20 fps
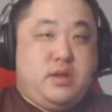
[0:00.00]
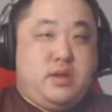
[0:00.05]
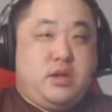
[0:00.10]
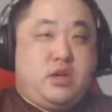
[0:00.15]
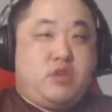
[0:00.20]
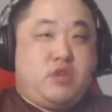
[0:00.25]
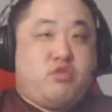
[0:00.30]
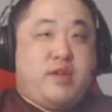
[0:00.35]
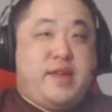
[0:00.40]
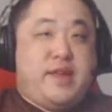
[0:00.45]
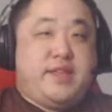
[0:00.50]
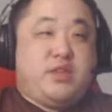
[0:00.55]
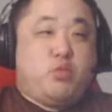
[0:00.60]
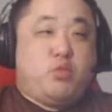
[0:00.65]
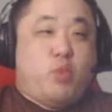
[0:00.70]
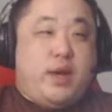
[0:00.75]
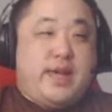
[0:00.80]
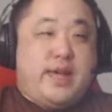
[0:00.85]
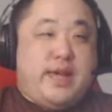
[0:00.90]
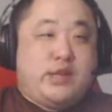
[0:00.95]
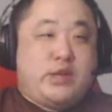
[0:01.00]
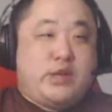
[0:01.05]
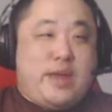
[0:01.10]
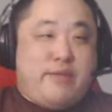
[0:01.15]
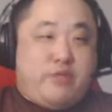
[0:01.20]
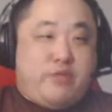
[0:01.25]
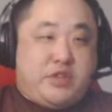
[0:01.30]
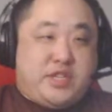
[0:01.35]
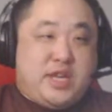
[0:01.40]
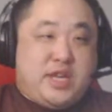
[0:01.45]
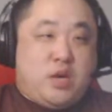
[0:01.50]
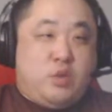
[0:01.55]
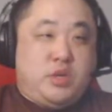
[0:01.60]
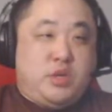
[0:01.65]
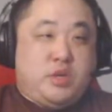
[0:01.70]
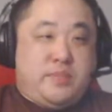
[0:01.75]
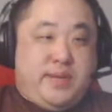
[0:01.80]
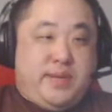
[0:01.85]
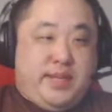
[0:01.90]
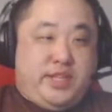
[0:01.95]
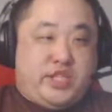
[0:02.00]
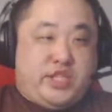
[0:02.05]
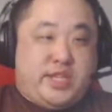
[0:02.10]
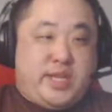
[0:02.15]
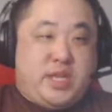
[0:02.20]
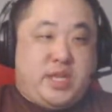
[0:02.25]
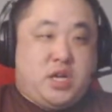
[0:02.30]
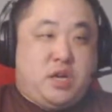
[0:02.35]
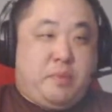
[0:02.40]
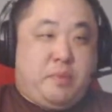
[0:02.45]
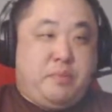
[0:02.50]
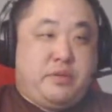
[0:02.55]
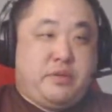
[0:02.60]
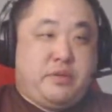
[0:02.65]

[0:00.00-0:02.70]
Crane, why can't you ever tell when you're being set up?